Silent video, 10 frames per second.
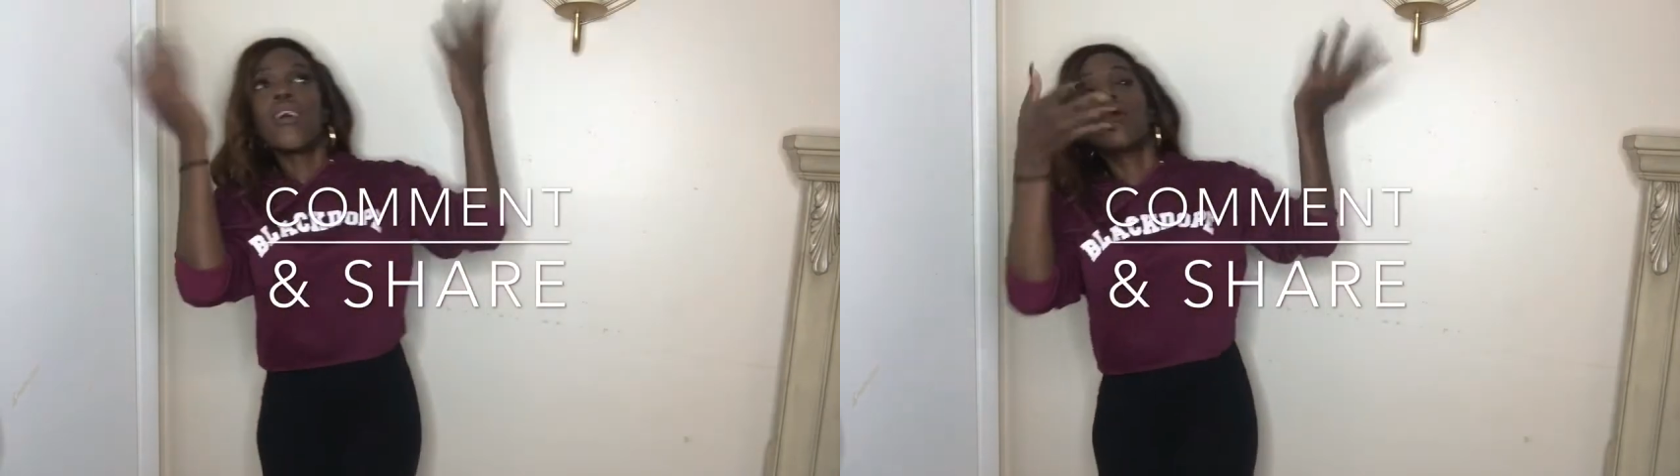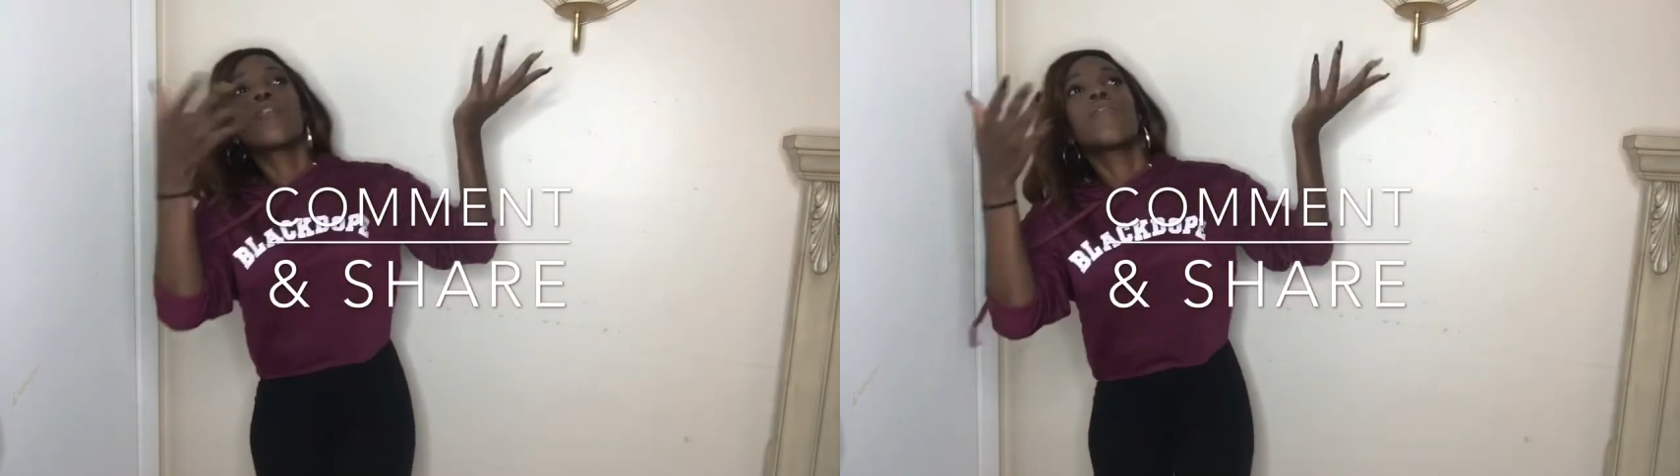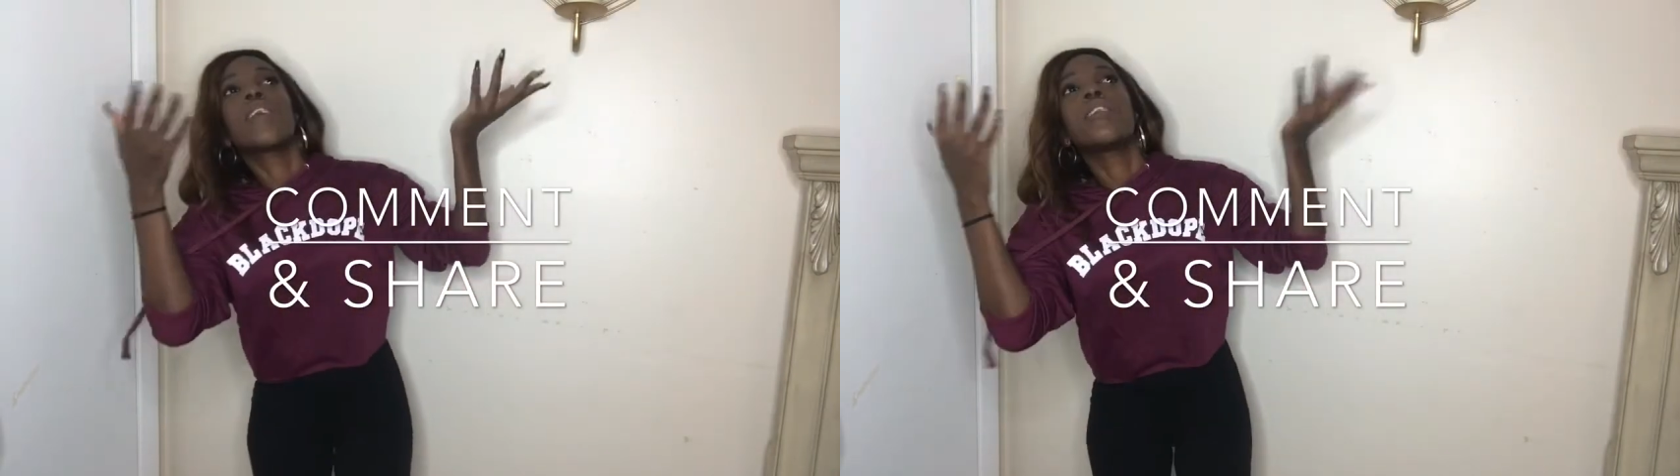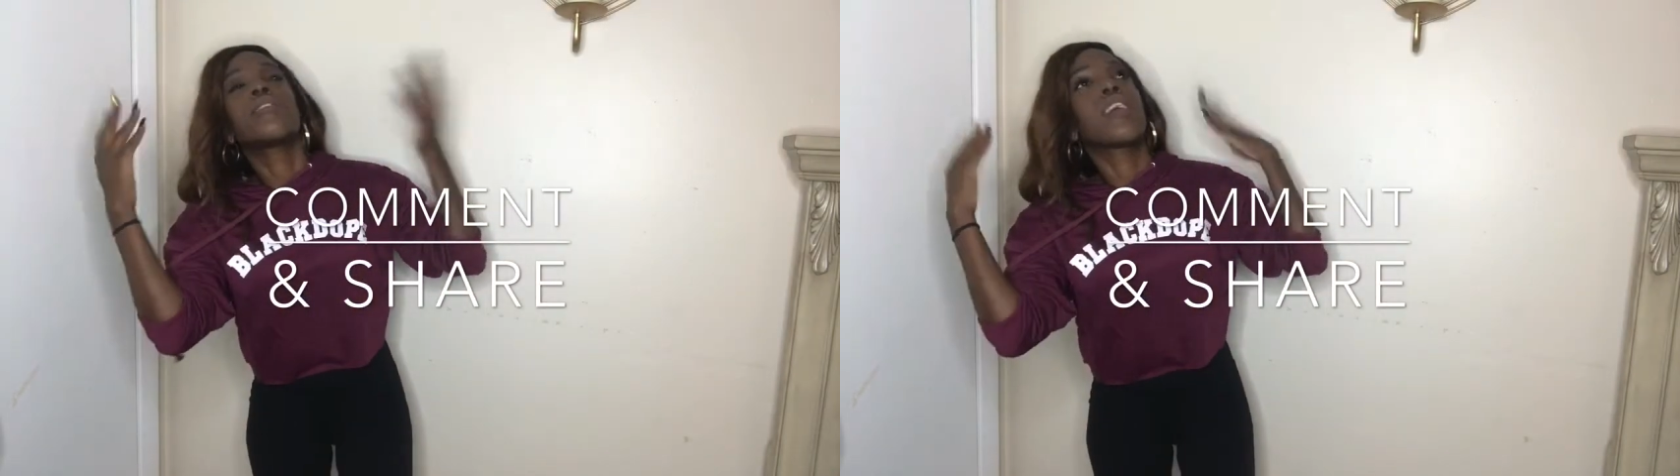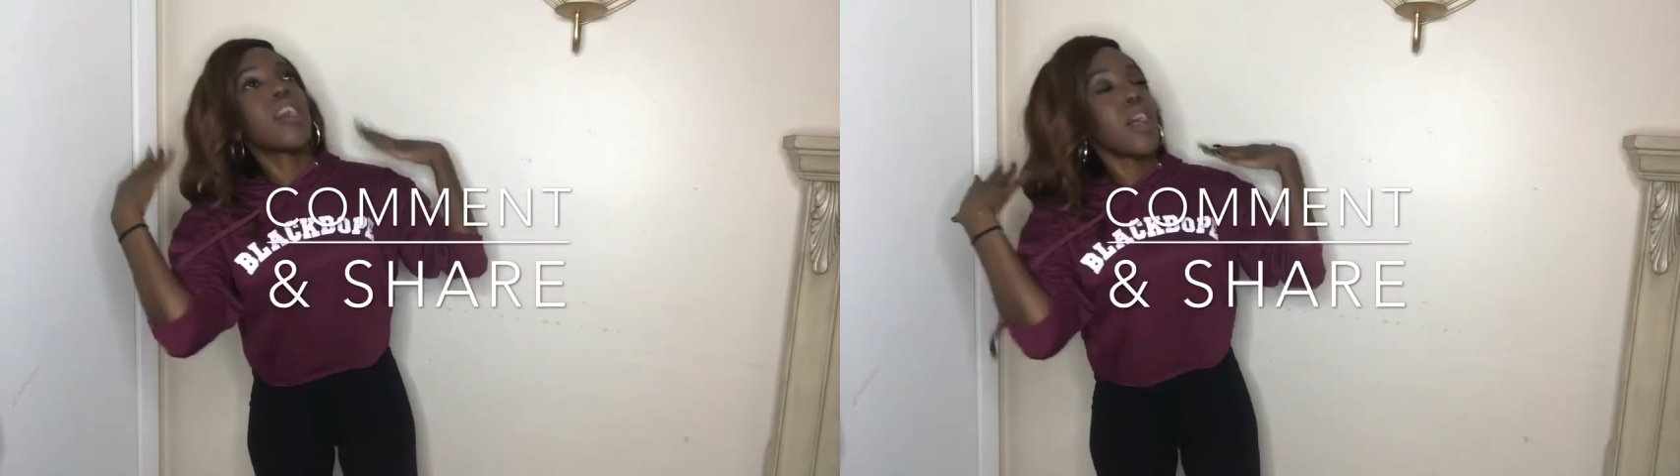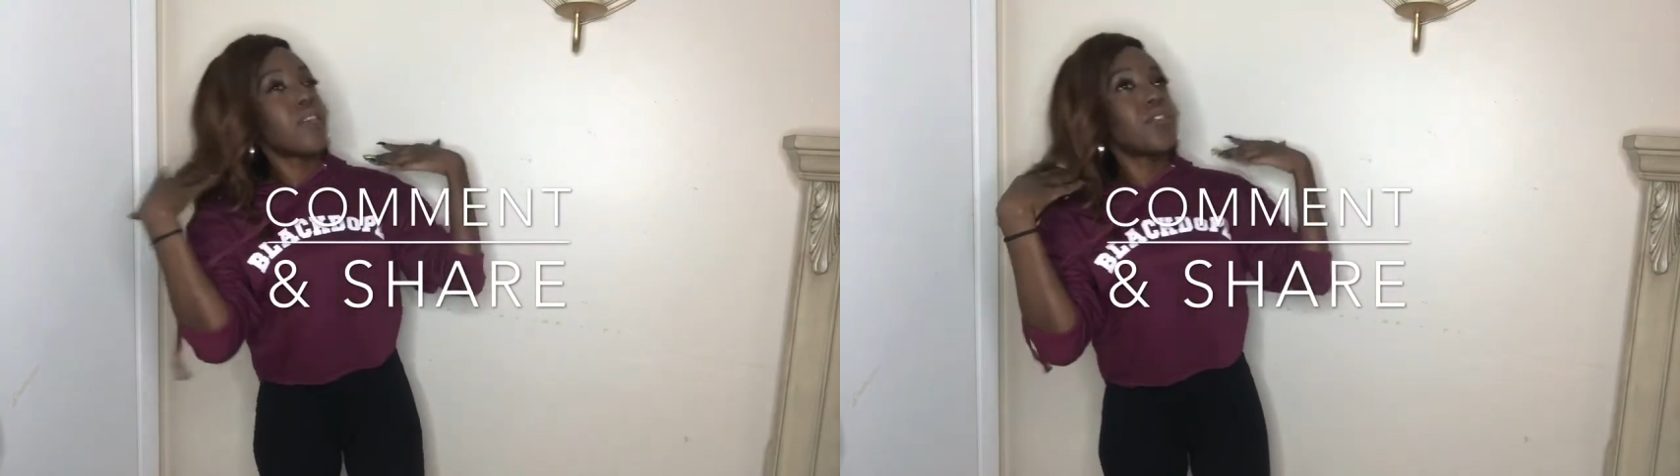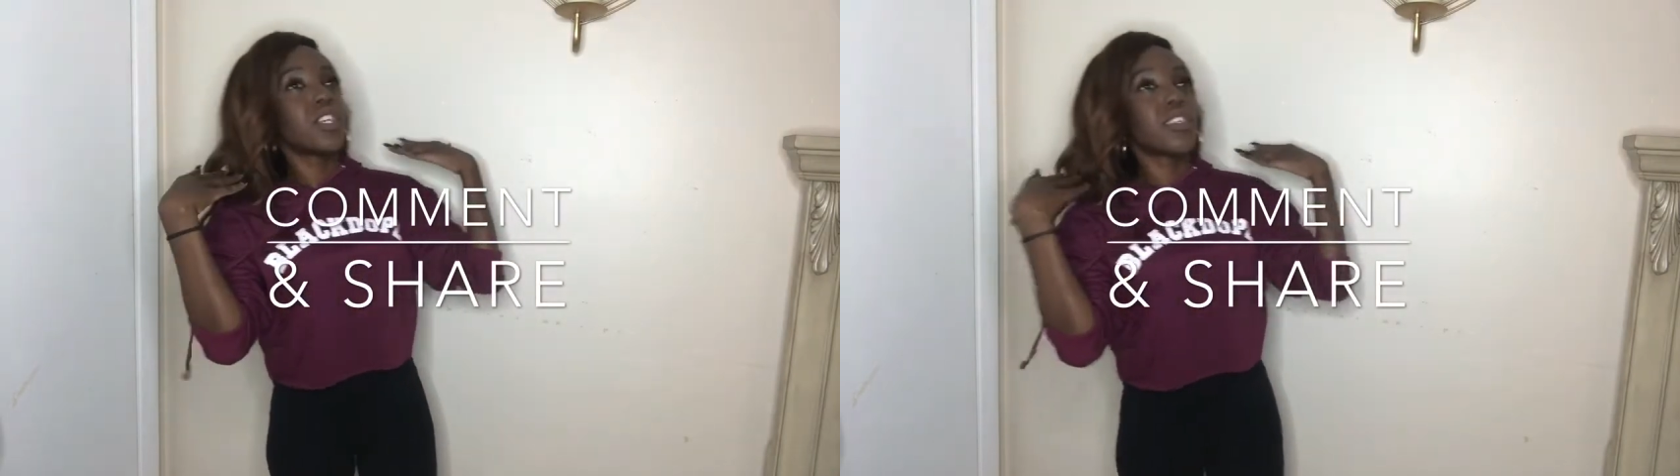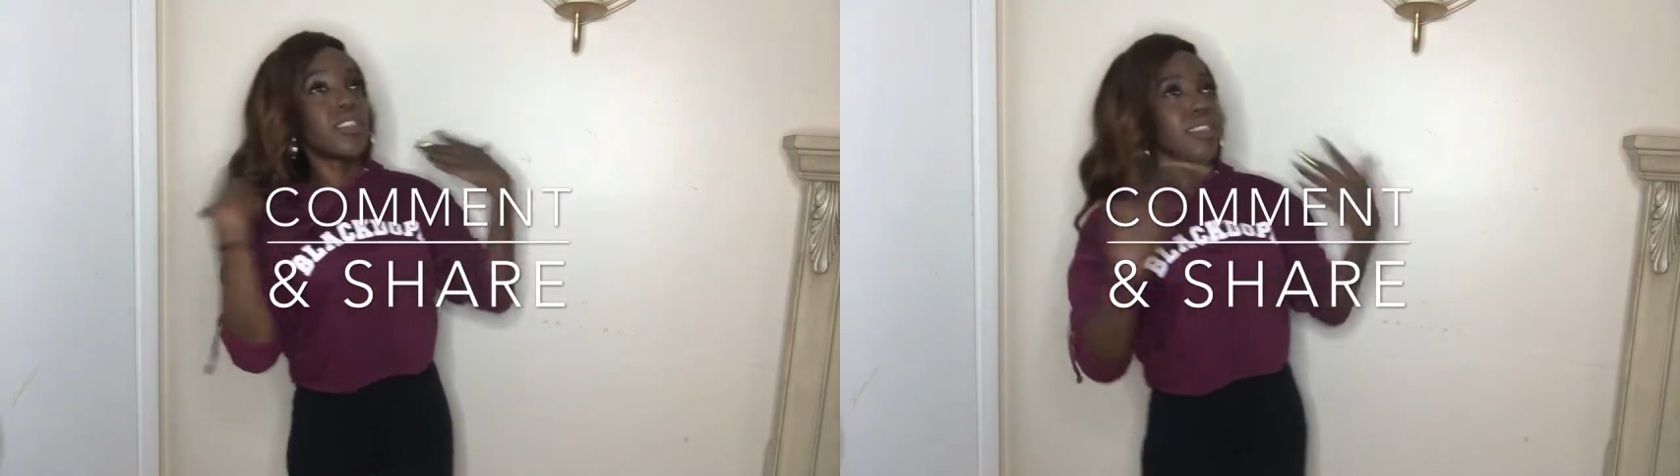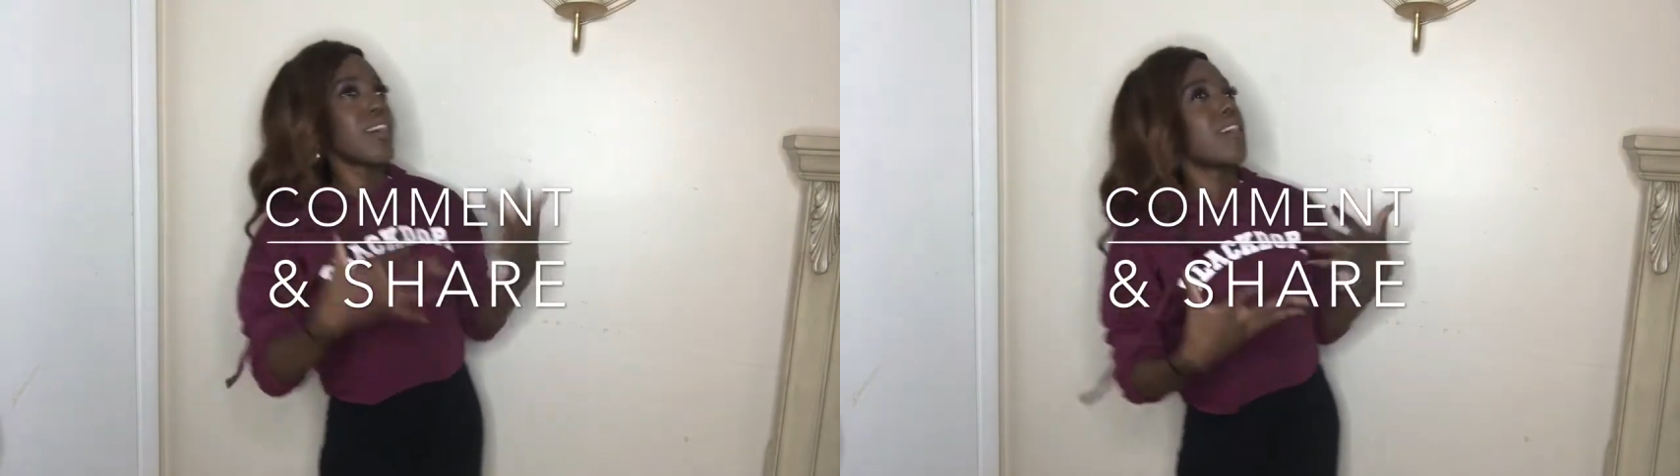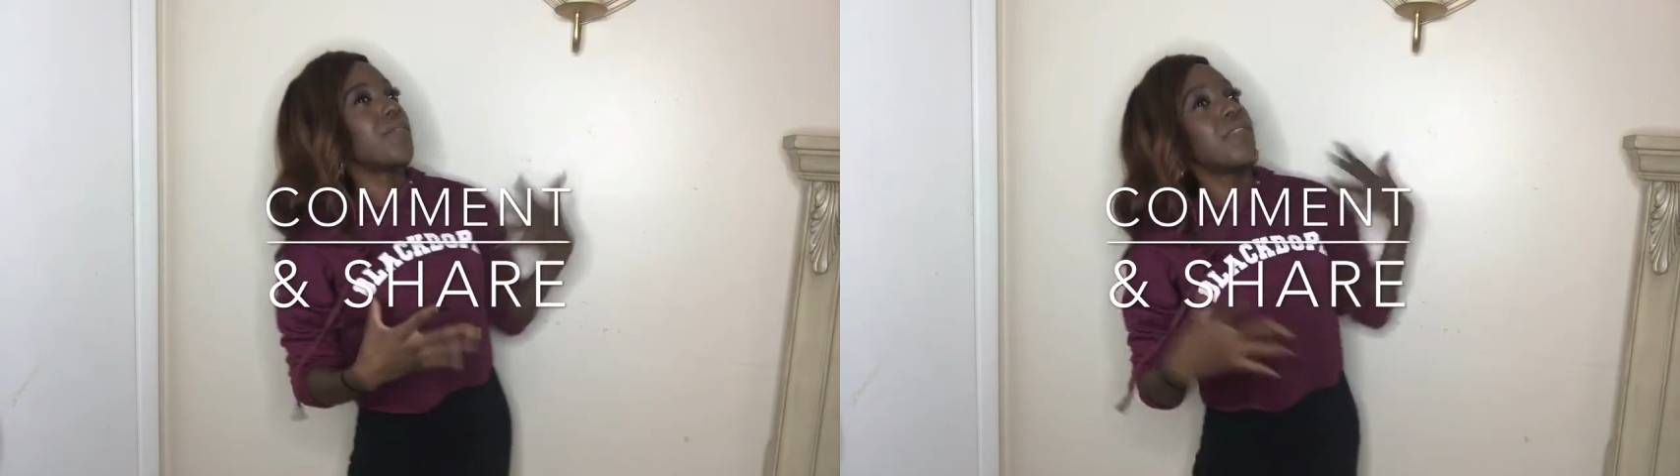other friends that i just
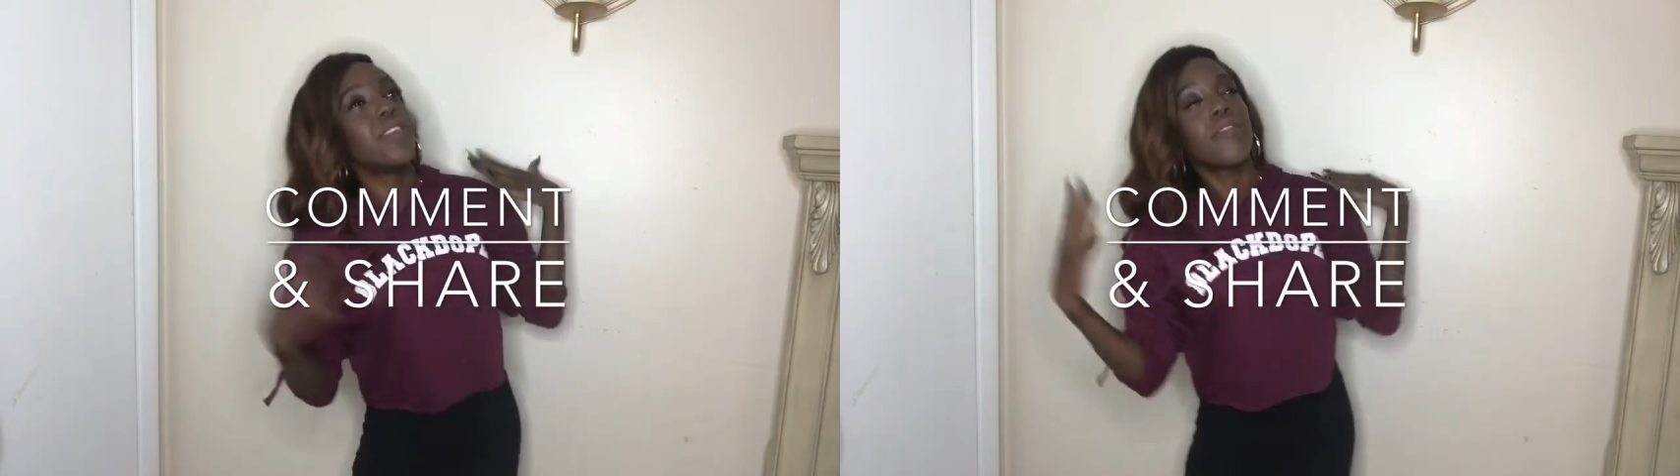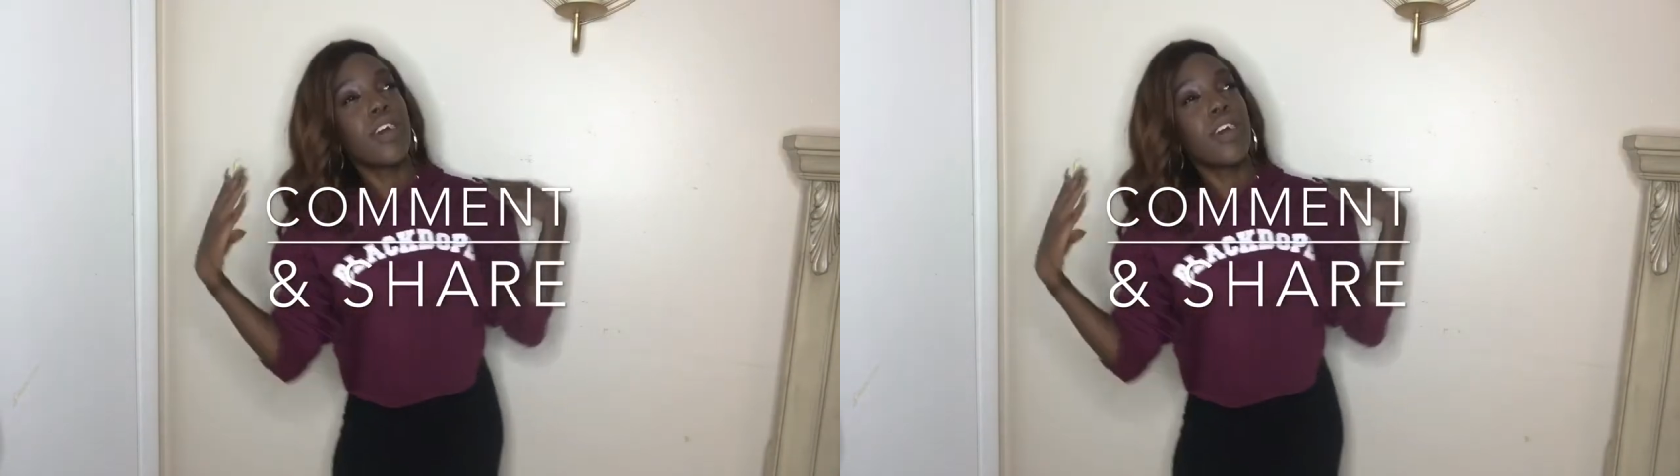love that they've